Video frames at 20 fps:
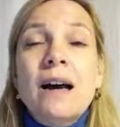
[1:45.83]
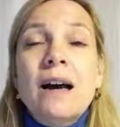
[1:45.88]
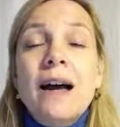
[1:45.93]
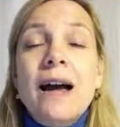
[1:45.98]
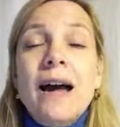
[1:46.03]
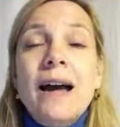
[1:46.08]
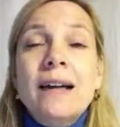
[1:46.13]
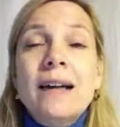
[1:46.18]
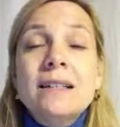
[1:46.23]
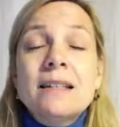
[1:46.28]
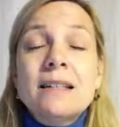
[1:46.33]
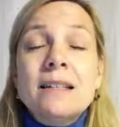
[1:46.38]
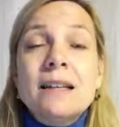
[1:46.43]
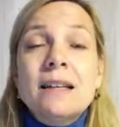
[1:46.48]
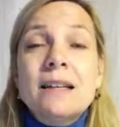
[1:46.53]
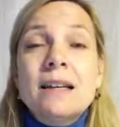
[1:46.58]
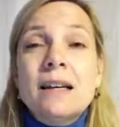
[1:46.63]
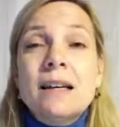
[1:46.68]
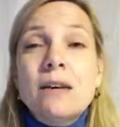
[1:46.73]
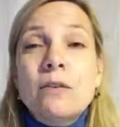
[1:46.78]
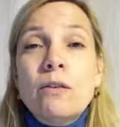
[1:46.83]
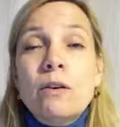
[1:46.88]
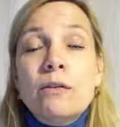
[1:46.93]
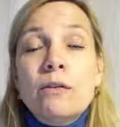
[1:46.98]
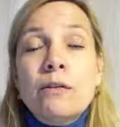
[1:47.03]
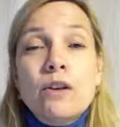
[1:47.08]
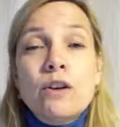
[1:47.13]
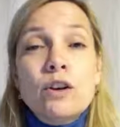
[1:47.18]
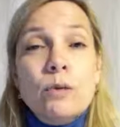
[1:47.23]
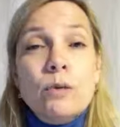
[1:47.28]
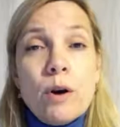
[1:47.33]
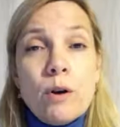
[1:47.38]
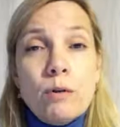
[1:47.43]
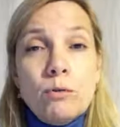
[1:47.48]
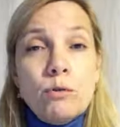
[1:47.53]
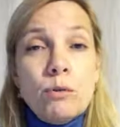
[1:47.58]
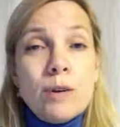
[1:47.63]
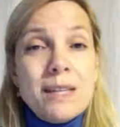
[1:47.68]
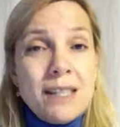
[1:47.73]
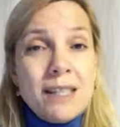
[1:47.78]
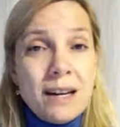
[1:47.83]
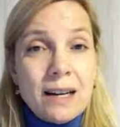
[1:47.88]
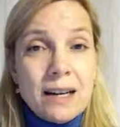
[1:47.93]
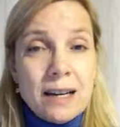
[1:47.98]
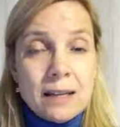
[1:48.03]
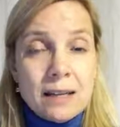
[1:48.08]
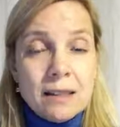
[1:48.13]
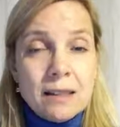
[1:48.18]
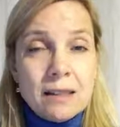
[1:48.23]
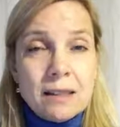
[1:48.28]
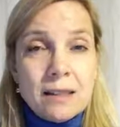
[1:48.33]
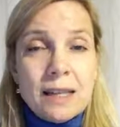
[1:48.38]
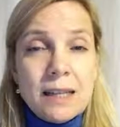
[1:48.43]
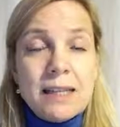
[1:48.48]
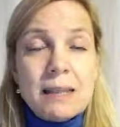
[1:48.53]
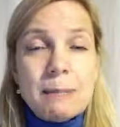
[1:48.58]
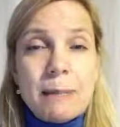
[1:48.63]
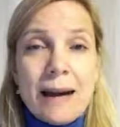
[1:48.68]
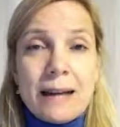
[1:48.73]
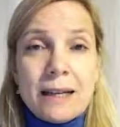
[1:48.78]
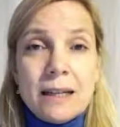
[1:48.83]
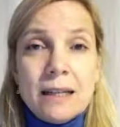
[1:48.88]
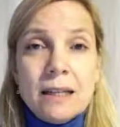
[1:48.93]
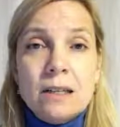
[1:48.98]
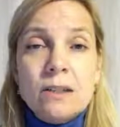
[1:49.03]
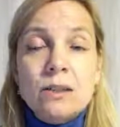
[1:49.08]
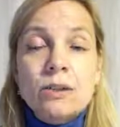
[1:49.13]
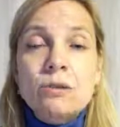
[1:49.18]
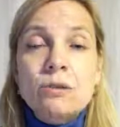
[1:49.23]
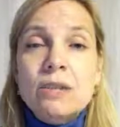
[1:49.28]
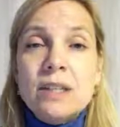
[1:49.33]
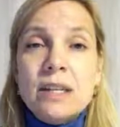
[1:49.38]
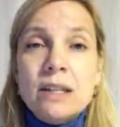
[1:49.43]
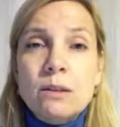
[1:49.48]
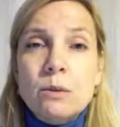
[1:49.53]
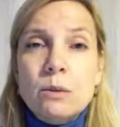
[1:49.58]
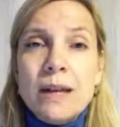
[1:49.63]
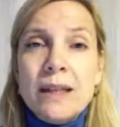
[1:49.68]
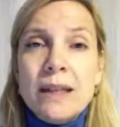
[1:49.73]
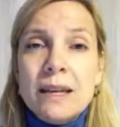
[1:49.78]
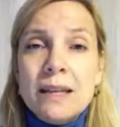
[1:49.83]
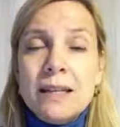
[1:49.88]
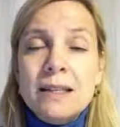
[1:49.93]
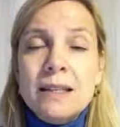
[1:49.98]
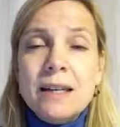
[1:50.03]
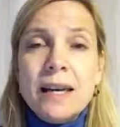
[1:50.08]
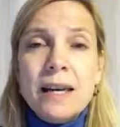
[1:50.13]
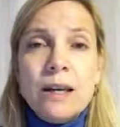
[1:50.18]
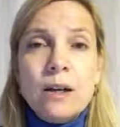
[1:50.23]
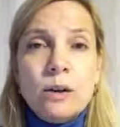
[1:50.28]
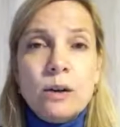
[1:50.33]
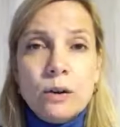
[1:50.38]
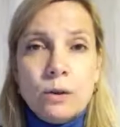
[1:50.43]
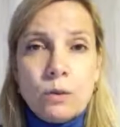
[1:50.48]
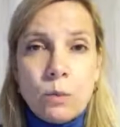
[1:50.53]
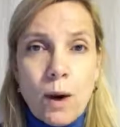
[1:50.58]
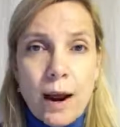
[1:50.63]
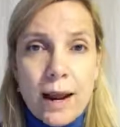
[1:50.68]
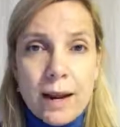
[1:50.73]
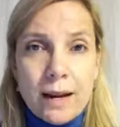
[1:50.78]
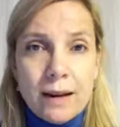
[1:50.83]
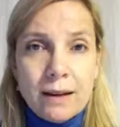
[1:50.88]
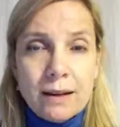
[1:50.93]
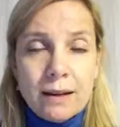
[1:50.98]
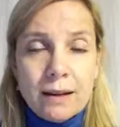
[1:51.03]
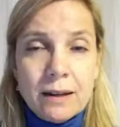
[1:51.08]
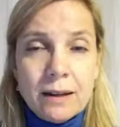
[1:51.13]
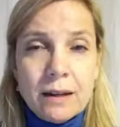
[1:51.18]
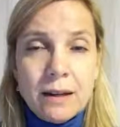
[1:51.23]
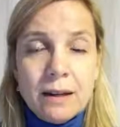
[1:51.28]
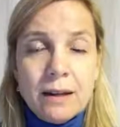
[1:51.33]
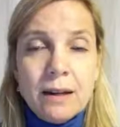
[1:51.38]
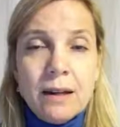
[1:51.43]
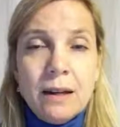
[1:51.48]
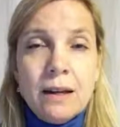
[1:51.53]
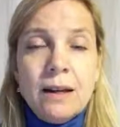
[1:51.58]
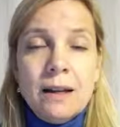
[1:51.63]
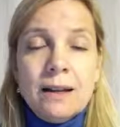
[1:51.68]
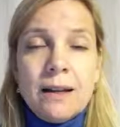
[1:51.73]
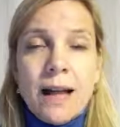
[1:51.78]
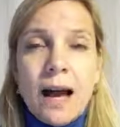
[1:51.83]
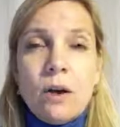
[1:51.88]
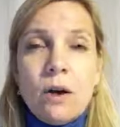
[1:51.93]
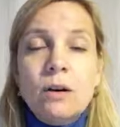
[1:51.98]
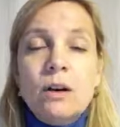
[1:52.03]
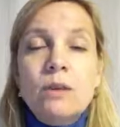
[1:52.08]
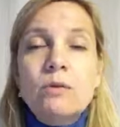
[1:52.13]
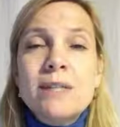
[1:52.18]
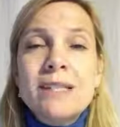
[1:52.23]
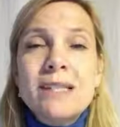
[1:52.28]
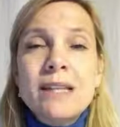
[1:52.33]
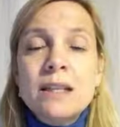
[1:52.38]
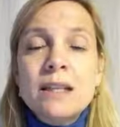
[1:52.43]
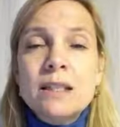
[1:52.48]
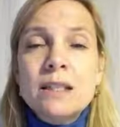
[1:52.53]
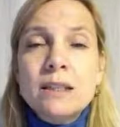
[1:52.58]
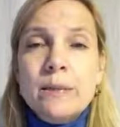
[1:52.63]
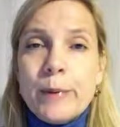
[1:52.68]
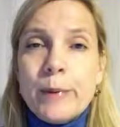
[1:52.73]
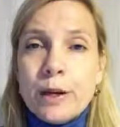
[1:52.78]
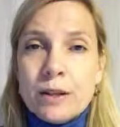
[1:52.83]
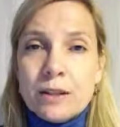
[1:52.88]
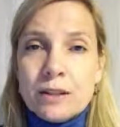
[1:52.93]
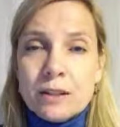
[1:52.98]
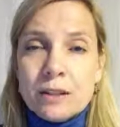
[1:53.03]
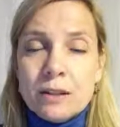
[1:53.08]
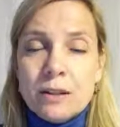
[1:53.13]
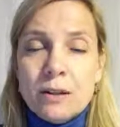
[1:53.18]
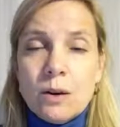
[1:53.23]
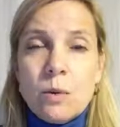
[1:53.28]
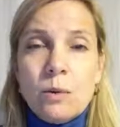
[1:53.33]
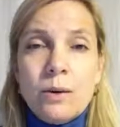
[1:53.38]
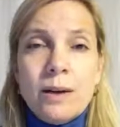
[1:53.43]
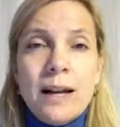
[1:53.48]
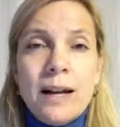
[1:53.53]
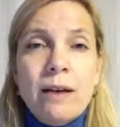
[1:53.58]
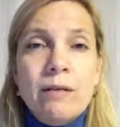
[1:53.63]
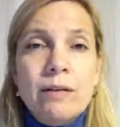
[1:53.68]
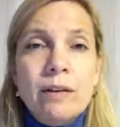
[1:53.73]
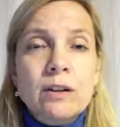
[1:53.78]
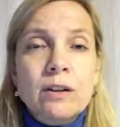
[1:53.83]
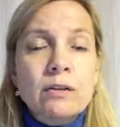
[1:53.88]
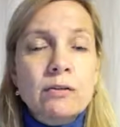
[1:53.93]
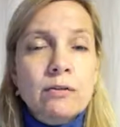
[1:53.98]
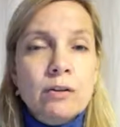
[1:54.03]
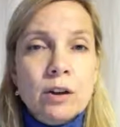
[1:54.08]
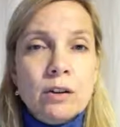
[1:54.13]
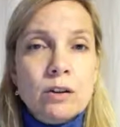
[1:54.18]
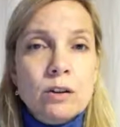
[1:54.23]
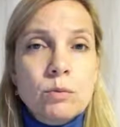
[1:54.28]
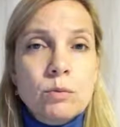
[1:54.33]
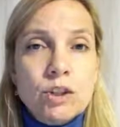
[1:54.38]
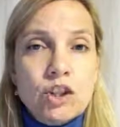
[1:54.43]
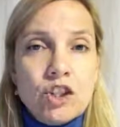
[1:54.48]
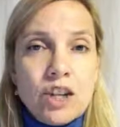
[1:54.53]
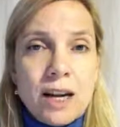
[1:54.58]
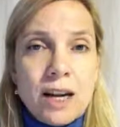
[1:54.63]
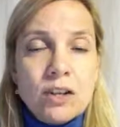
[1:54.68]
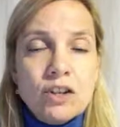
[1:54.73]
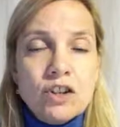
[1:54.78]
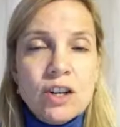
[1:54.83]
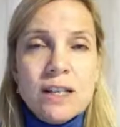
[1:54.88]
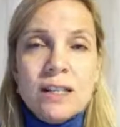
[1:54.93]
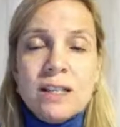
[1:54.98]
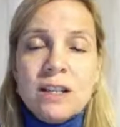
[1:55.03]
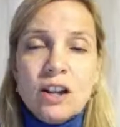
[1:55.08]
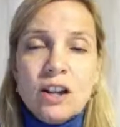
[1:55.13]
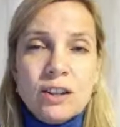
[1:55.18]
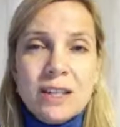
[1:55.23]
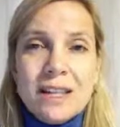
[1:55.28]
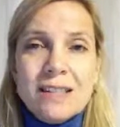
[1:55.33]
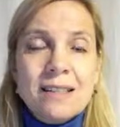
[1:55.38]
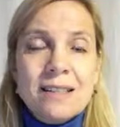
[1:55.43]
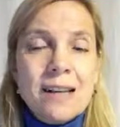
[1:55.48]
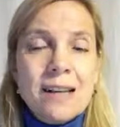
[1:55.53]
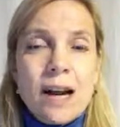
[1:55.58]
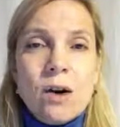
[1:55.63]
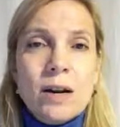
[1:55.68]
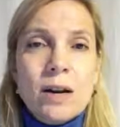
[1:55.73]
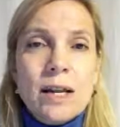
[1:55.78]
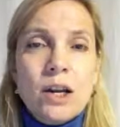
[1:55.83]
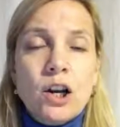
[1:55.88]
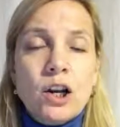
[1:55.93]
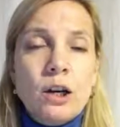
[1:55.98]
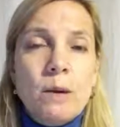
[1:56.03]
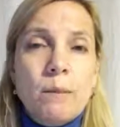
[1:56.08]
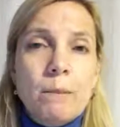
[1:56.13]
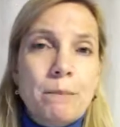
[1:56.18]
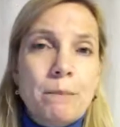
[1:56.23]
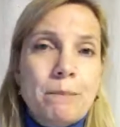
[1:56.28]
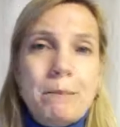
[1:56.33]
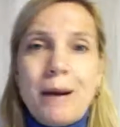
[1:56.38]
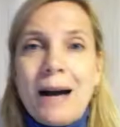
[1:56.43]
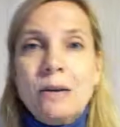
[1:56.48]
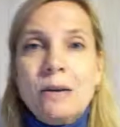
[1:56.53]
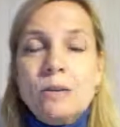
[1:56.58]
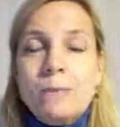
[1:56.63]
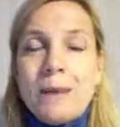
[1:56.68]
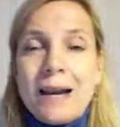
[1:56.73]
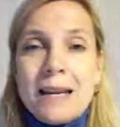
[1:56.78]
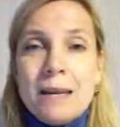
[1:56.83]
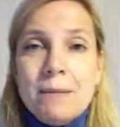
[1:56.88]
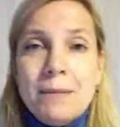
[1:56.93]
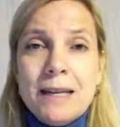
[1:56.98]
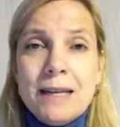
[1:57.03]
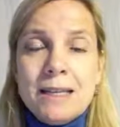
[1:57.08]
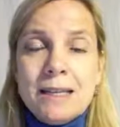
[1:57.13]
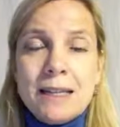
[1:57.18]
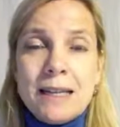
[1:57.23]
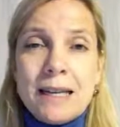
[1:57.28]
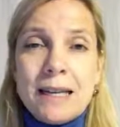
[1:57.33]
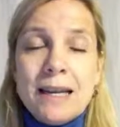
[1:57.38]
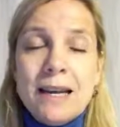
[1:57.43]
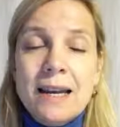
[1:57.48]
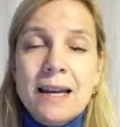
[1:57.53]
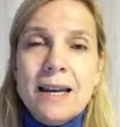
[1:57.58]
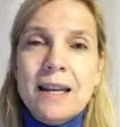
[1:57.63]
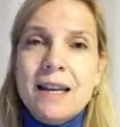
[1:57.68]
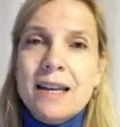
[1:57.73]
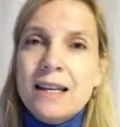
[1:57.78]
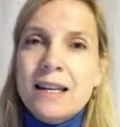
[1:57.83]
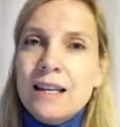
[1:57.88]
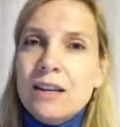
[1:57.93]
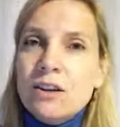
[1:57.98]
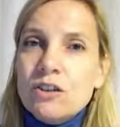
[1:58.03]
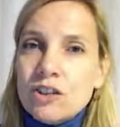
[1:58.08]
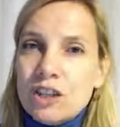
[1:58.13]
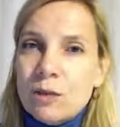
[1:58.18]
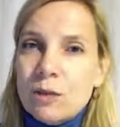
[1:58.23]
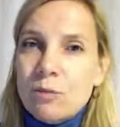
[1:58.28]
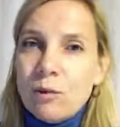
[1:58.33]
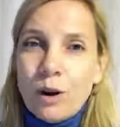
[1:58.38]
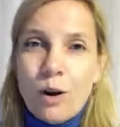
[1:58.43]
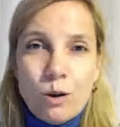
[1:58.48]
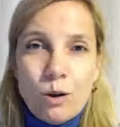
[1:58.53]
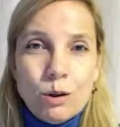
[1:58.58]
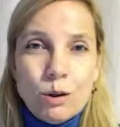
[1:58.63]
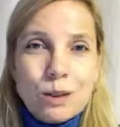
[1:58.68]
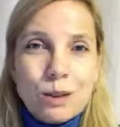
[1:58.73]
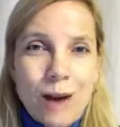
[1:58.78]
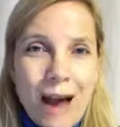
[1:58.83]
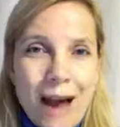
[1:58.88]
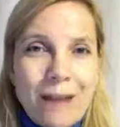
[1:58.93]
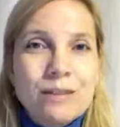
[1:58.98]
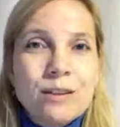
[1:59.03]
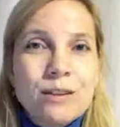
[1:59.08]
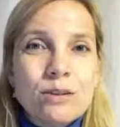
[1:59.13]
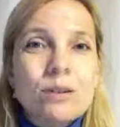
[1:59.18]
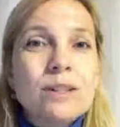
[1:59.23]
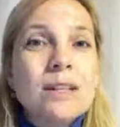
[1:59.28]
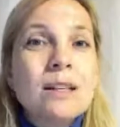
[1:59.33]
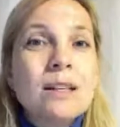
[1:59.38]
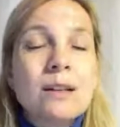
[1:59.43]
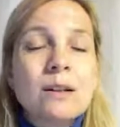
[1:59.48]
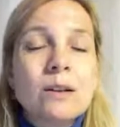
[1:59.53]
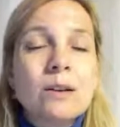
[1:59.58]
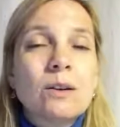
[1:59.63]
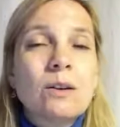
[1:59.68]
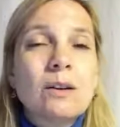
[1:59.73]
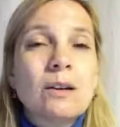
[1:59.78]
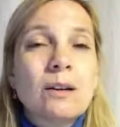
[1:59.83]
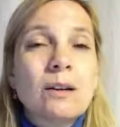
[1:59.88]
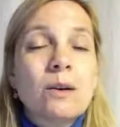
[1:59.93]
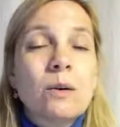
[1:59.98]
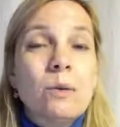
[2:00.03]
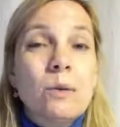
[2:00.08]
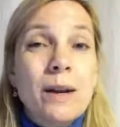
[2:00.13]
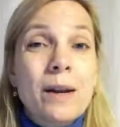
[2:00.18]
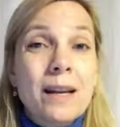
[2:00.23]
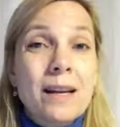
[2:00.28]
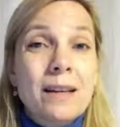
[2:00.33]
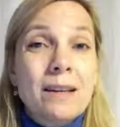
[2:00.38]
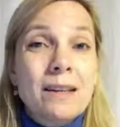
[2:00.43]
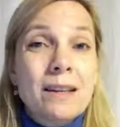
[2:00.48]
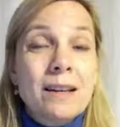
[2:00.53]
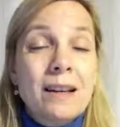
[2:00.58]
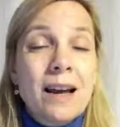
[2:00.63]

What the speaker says: And for your own resilience, it's better to deal with it in a good way. Now, a resilient person, whenever confronted with change, is not necessarily going to bounce back immediately. He or she will also have to deal with it.